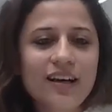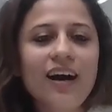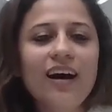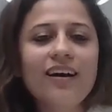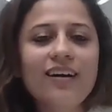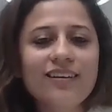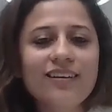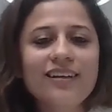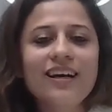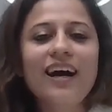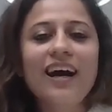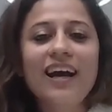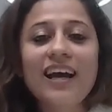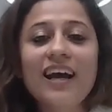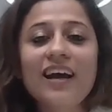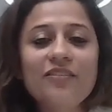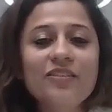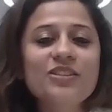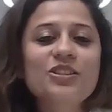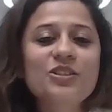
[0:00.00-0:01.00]
I
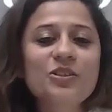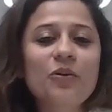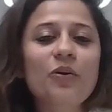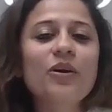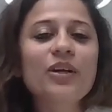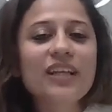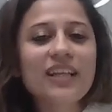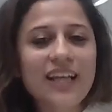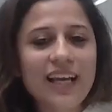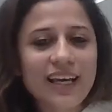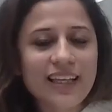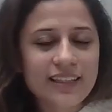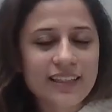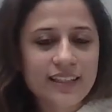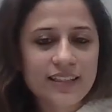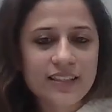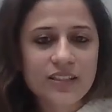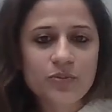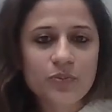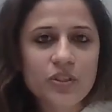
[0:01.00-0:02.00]
have a story like
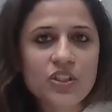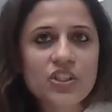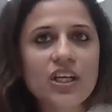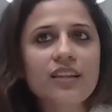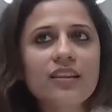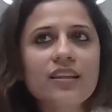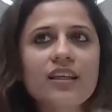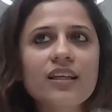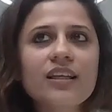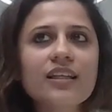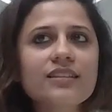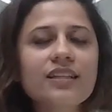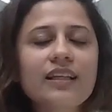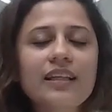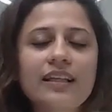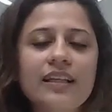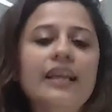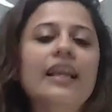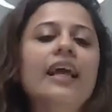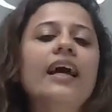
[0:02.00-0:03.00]
this, which I think is a
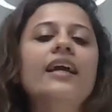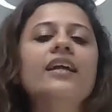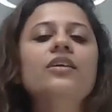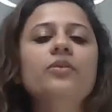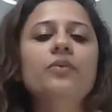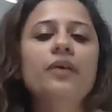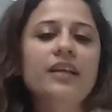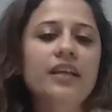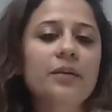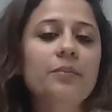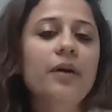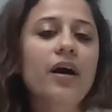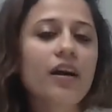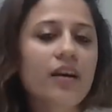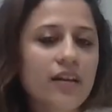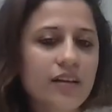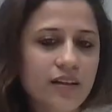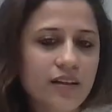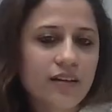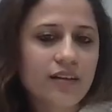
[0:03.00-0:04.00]
delight to any marketer.